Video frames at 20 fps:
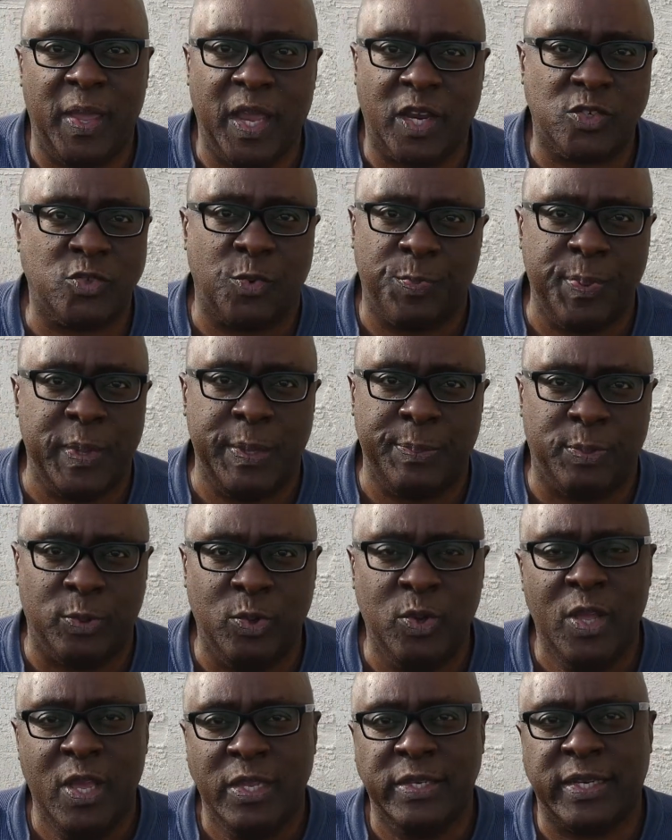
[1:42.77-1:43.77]
extra
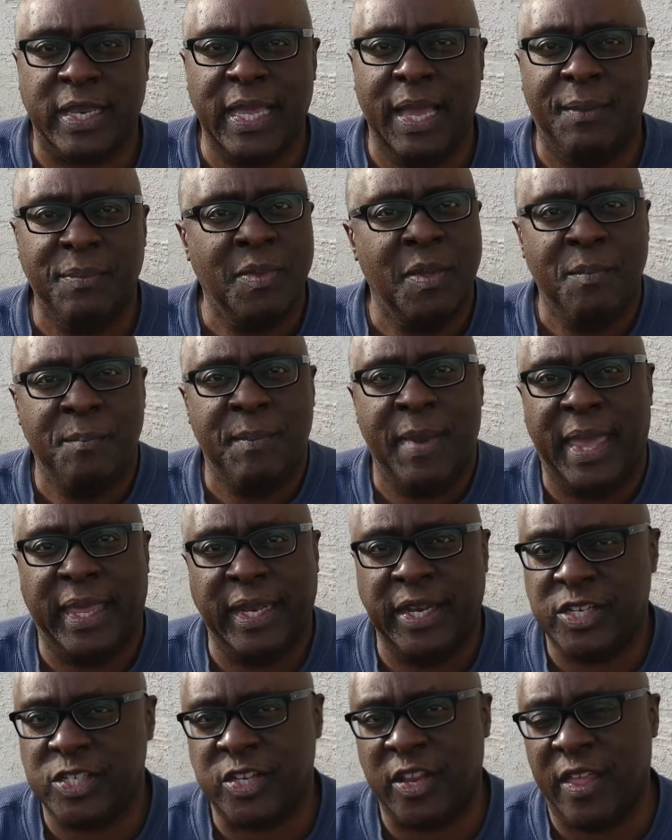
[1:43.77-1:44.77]
people to help them
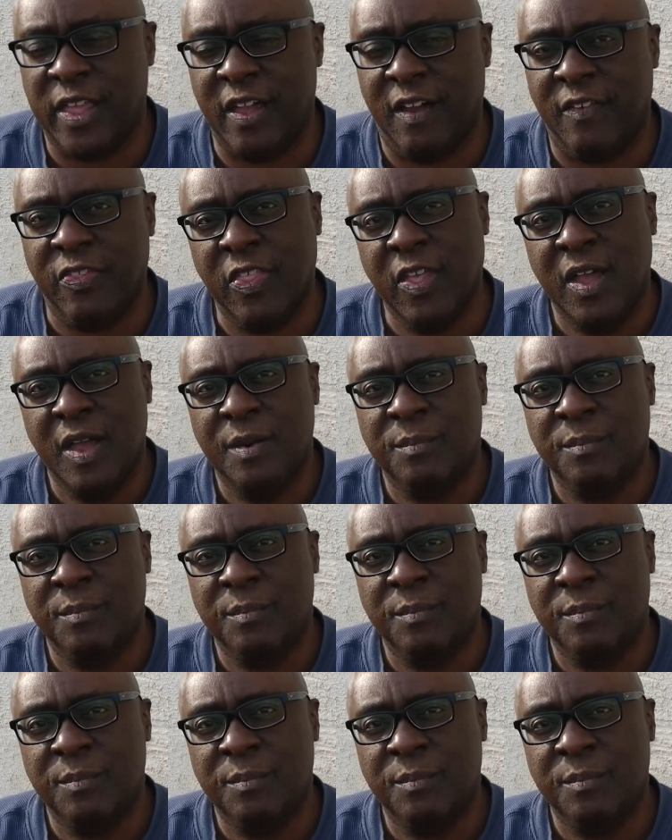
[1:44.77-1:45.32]
manage their health.